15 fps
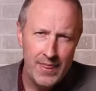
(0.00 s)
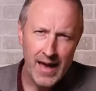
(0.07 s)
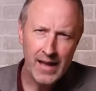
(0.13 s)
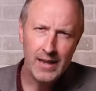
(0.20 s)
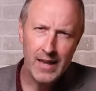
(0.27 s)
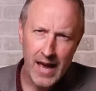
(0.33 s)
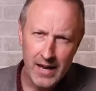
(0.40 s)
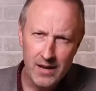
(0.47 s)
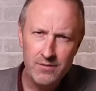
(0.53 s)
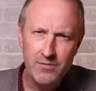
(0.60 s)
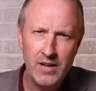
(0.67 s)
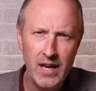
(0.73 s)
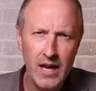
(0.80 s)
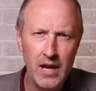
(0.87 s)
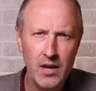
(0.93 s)
That line
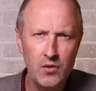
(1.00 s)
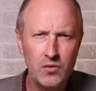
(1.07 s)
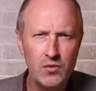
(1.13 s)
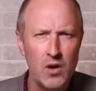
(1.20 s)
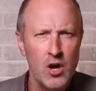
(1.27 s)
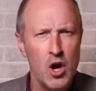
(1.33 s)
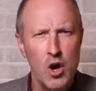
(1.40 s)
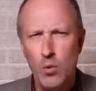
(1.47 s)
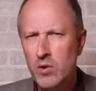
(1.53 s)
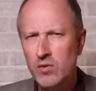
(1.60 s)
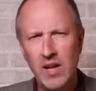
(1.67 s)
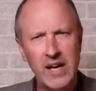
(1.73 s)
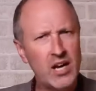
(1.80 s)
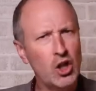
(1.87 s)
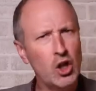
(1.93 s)
of kings
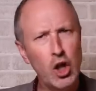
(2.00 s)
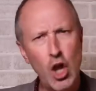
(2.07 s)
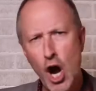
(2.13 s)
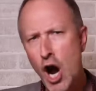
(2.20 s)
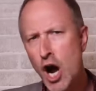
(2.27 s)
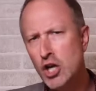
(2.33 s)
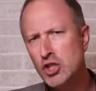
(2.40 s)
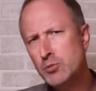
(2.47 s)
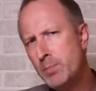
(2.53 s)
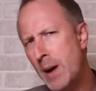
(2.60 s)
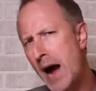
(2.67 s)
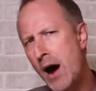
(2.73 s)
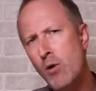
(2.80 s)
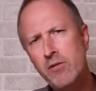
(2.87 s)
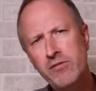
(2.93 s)
was like a large,
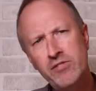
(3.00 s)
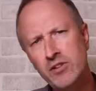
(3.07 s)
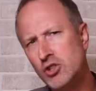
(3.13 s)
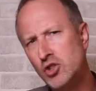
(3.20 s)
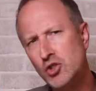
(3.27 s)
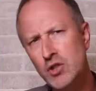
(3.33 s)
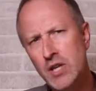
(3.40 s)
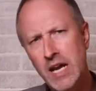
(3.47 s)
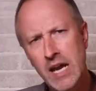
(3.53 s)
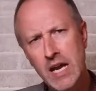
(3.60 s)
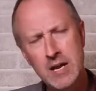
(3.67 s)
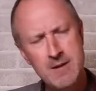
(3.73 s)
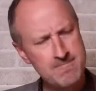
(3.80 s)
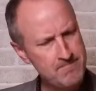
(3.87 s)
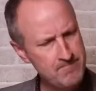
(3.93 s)
powerful
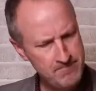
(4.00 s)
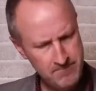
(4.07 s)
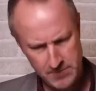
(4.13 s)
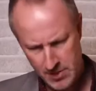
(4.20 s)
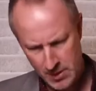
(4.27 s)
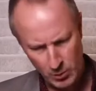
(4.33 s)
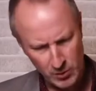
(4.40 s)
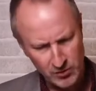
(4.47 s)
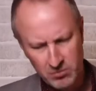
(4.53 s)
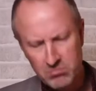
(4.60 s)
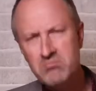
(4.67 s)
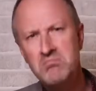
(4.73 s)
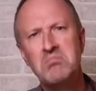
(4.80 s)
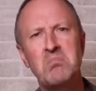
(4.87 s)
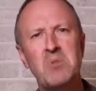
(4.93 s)
tree that was
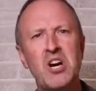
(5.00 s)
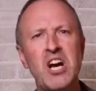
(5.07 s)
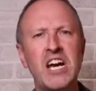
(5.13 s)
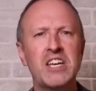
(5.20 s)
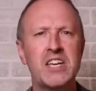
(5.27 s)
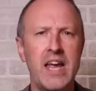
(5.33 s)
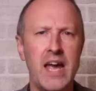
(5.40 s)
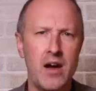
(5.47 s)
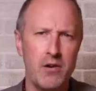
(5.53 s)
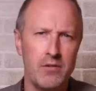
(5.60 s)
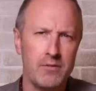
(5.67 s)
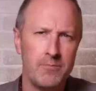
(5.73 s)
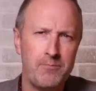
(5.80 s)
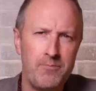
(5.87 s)
cut down.